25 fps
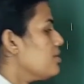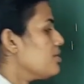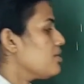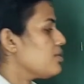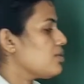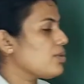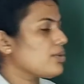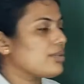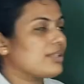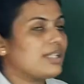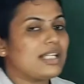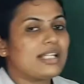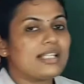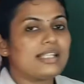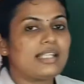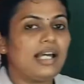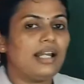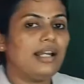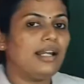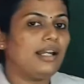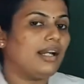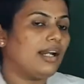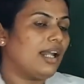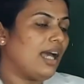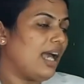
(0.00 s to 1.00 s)
So
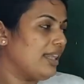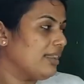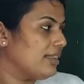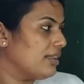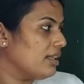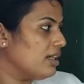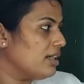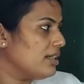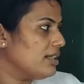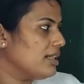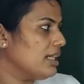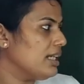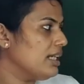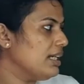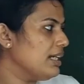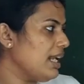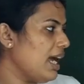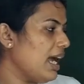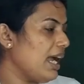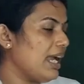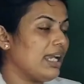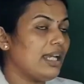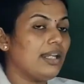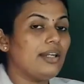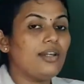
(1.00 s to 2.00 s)

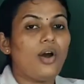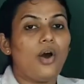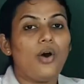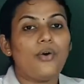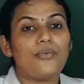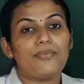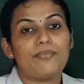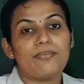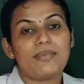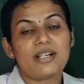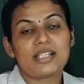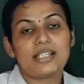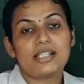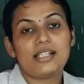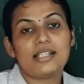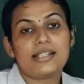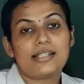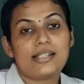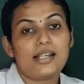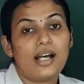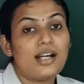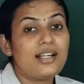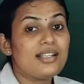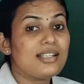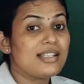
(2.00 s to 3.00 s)
639 of
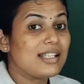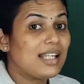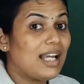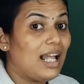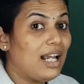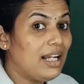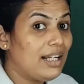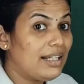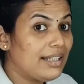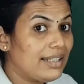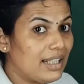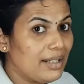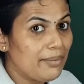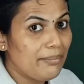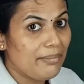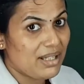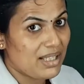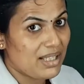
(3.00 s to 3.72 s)
muscles are skeletal